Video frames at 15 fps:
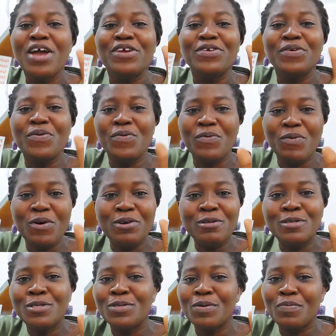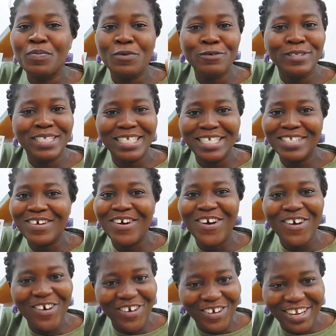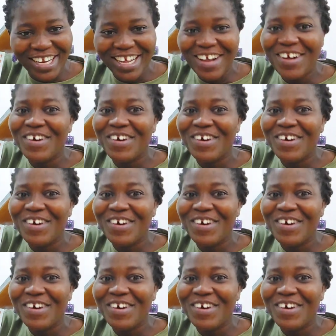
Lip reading: you want to put it on.